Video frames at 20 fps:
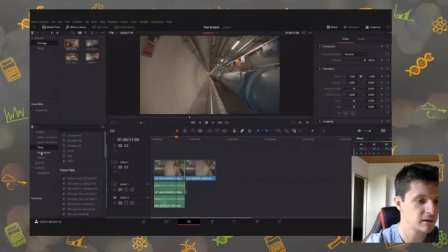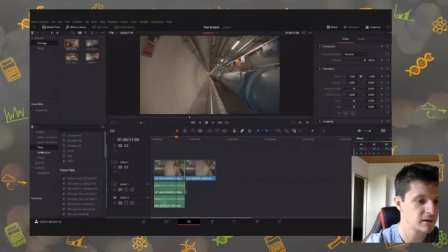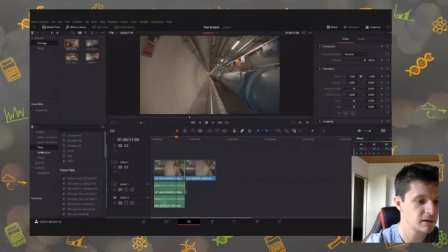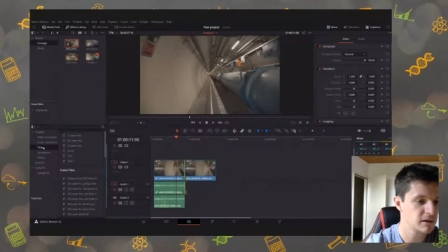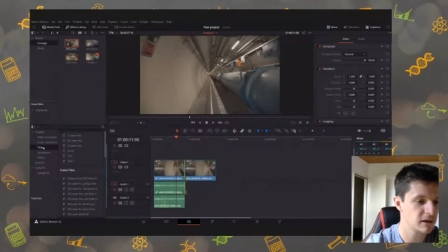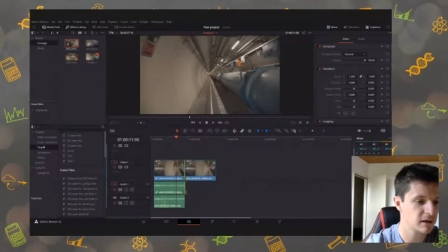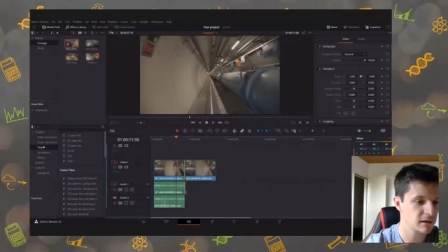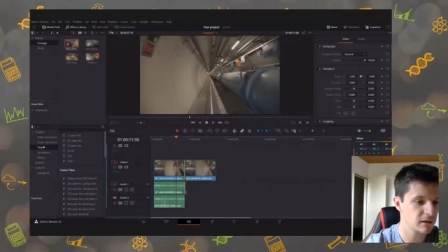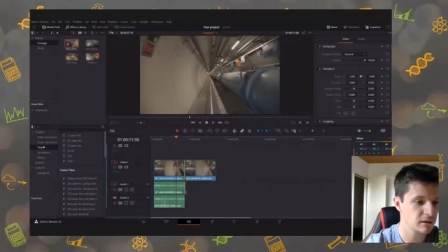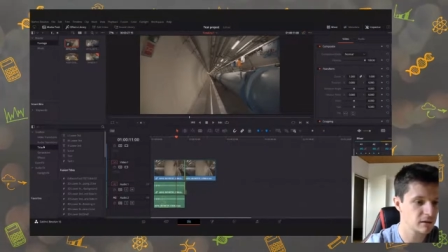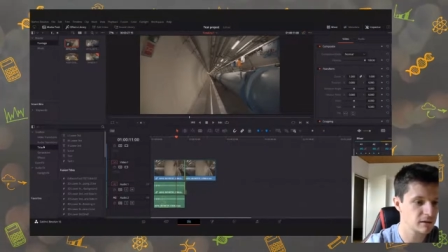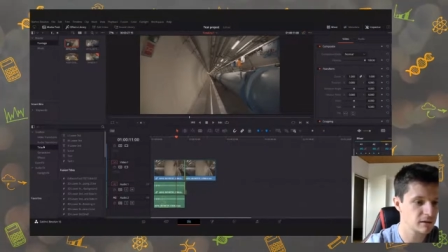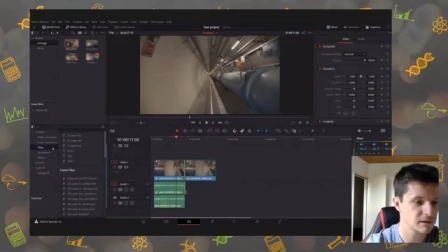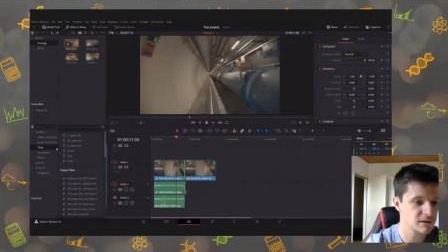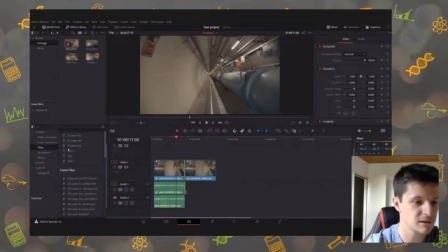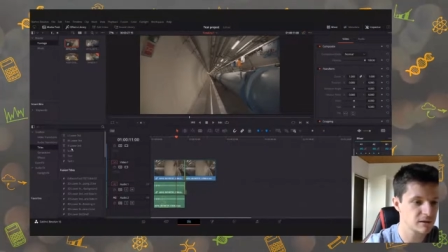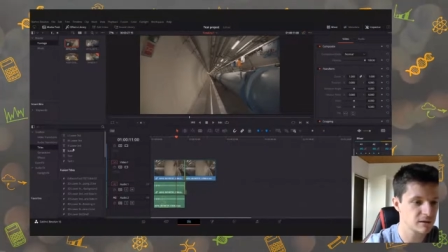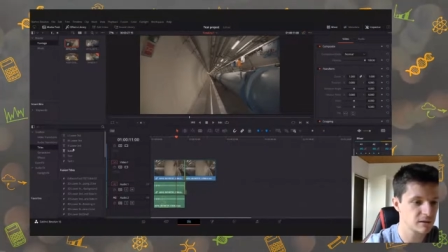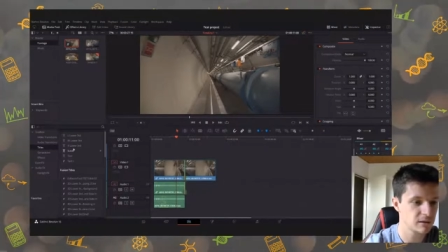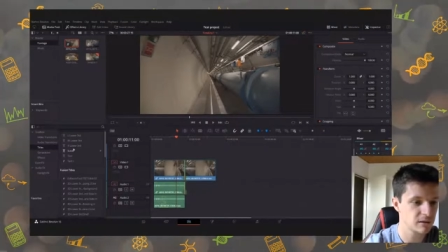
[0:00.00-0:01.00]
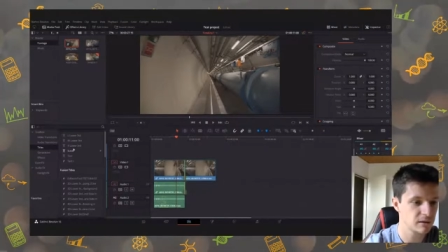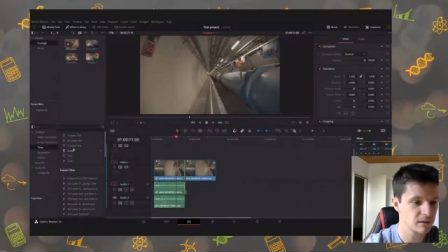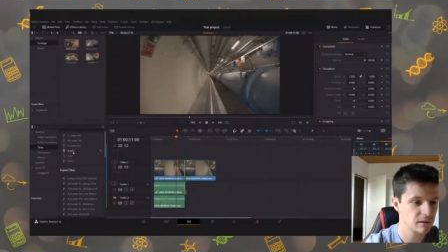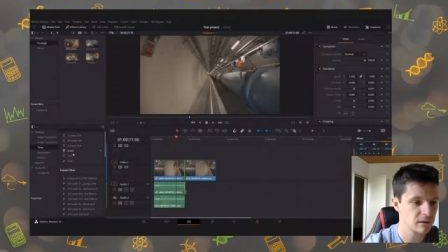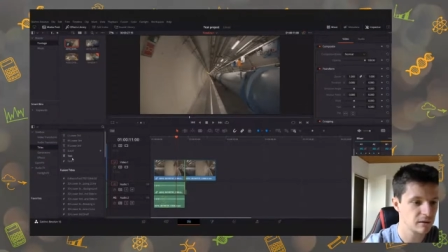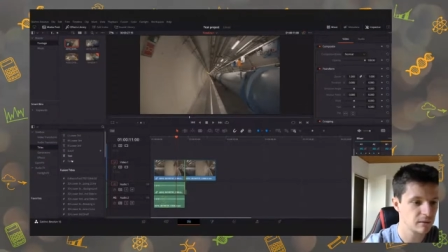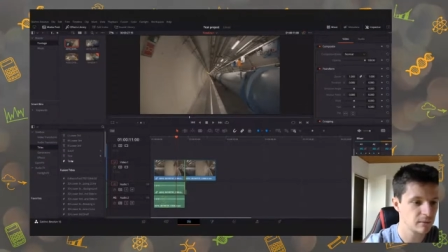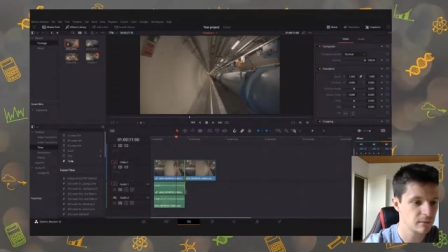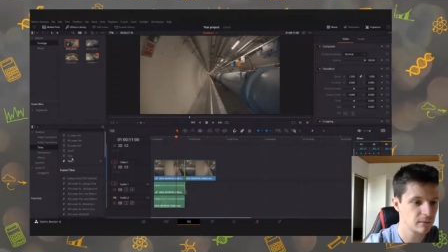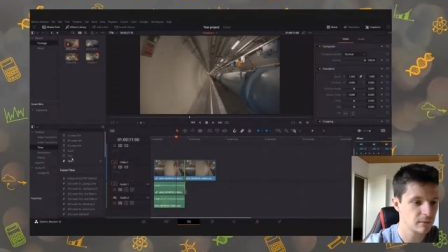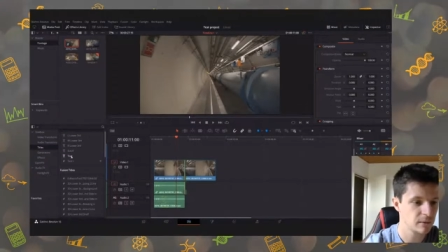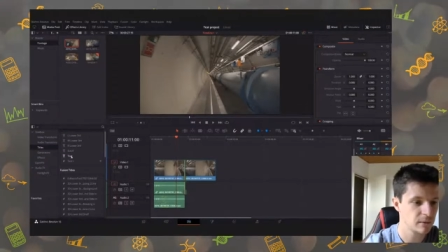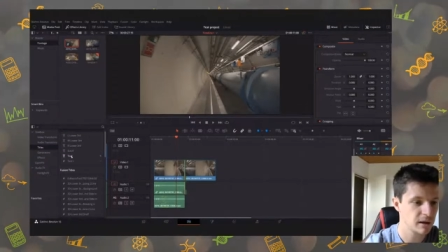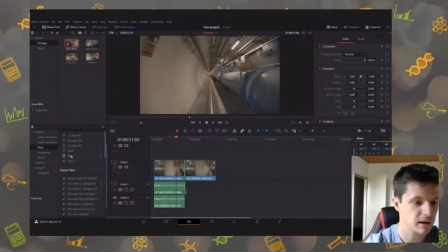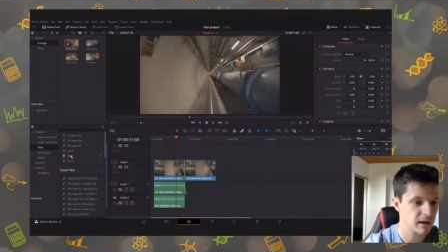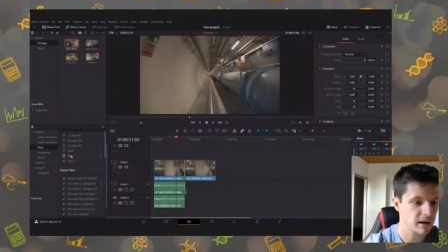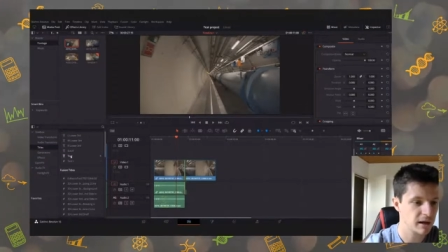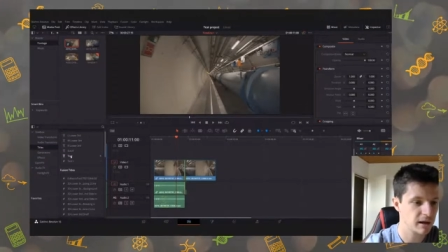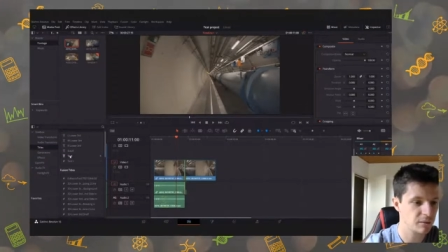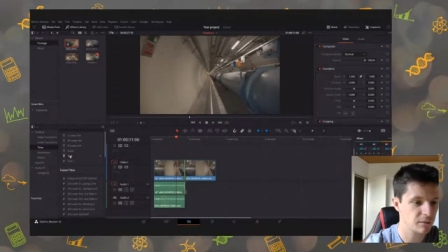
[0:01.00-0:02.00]
titles,
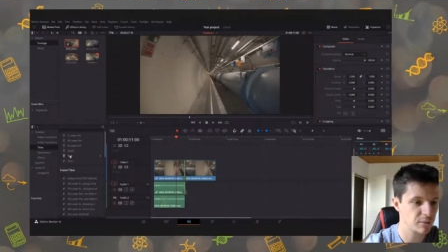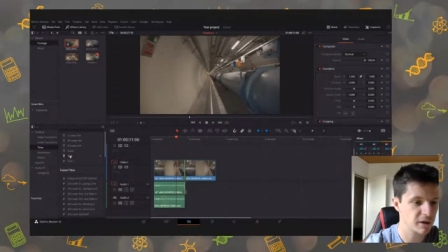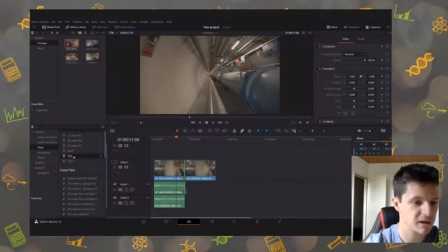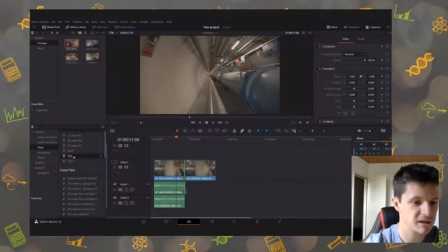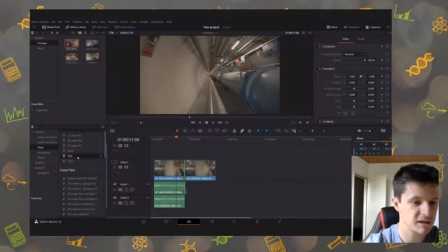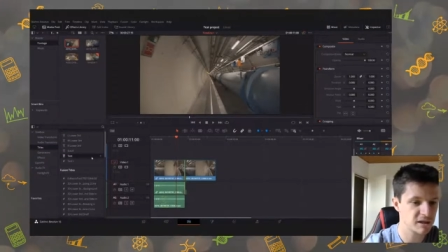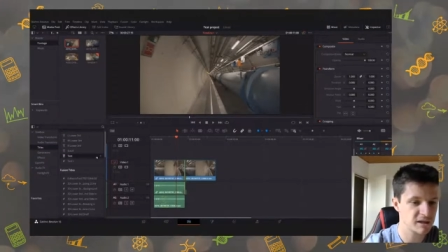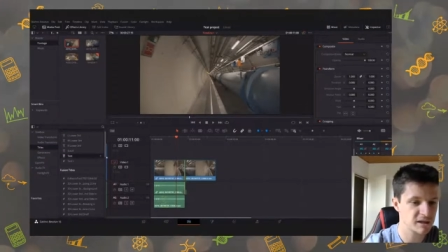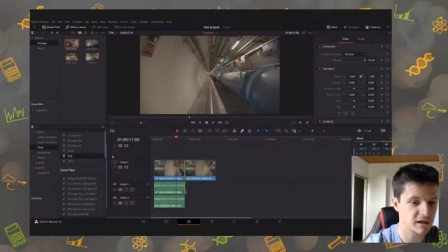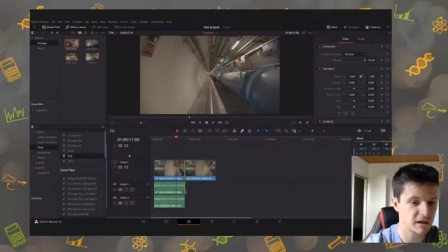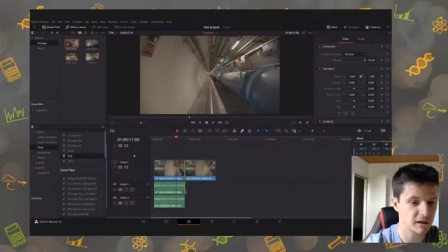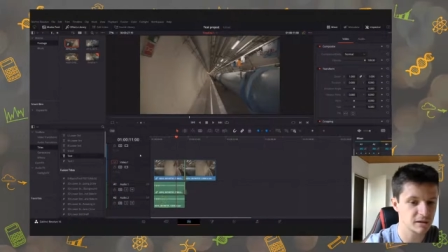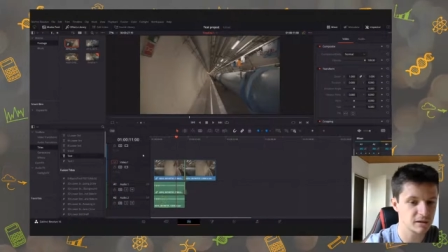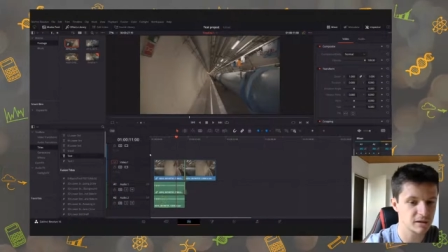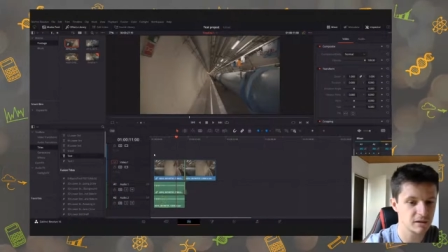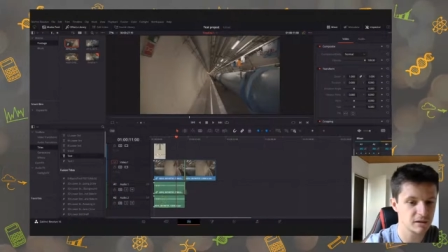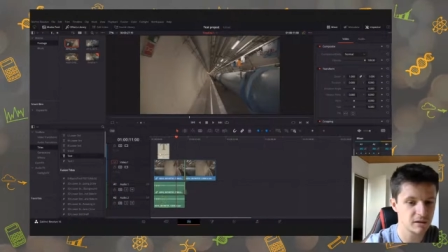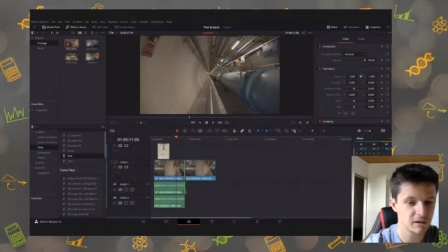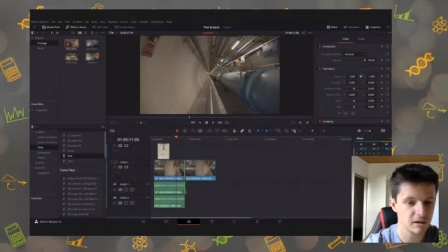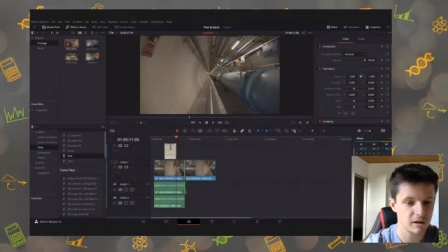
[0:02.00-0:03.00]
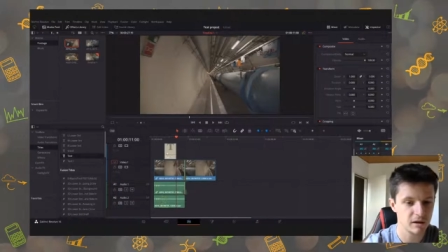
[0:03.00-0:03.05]
and basic text.